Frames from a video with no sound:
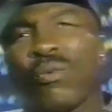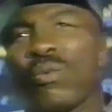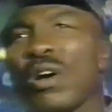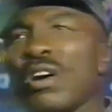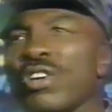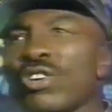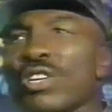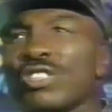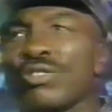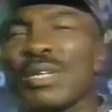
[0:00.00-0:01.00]
Well, you
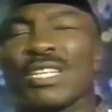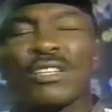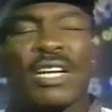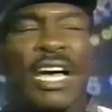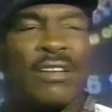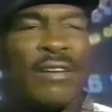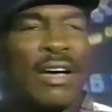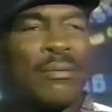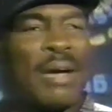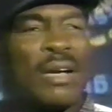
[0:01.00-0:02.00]
know, there's so many good guys
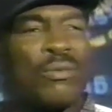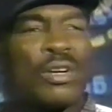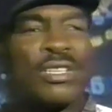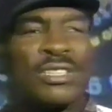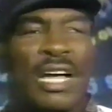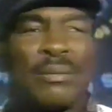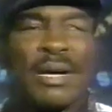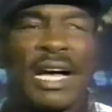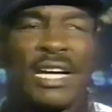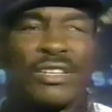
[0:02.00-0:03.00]
around. Mike, one of the
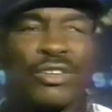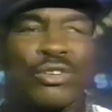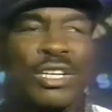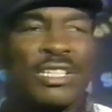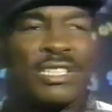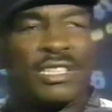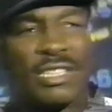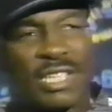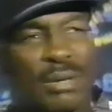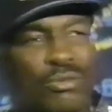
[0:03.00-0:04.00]
top guys, you know, and there's
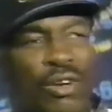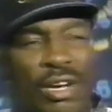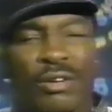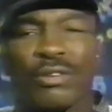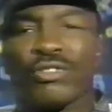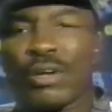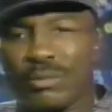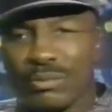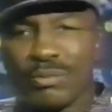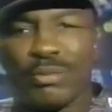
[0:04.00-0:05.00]
Tim Trotter,
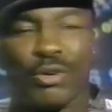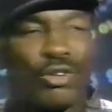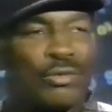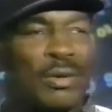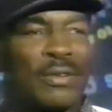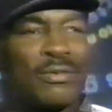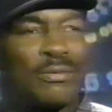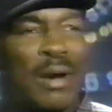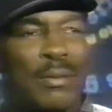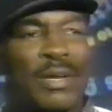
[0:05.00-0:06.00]
Tim him one
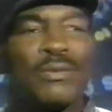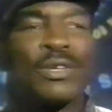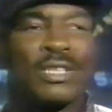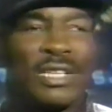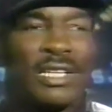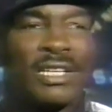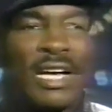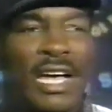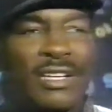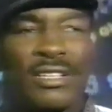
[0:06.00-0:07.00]
proper. He was a the
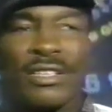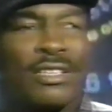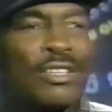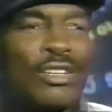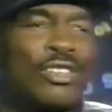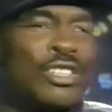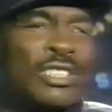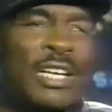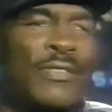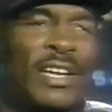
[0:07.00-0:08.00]
guy, good,
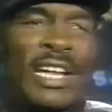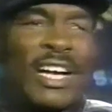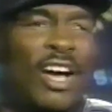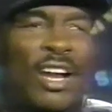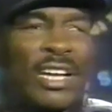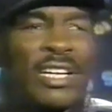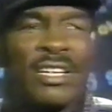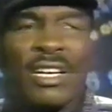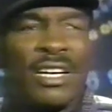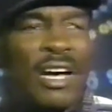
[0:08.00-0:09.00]
good left hand like
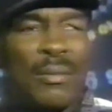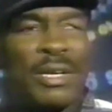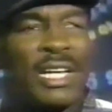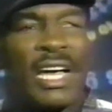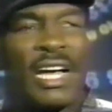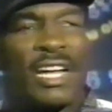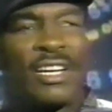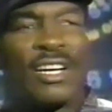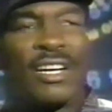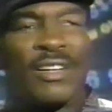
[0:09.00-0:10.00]
Ali. I mean, the guy
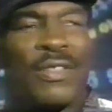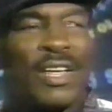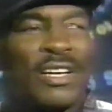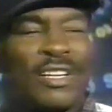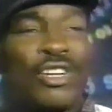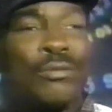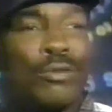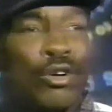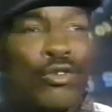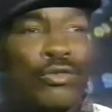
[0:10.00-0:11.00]
got uh, good
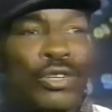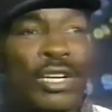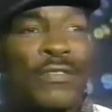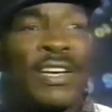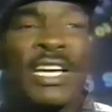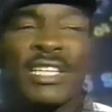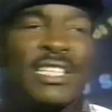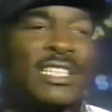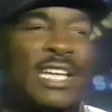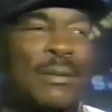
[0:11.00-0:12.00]
moves, good left hand.
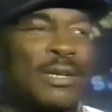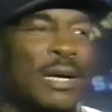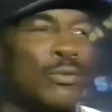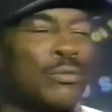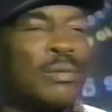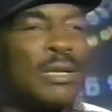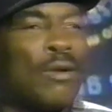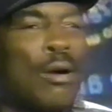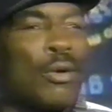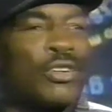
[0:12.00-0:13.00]
See, Tim comes and beat
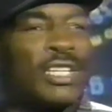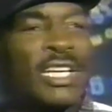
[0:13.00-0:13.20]
them all because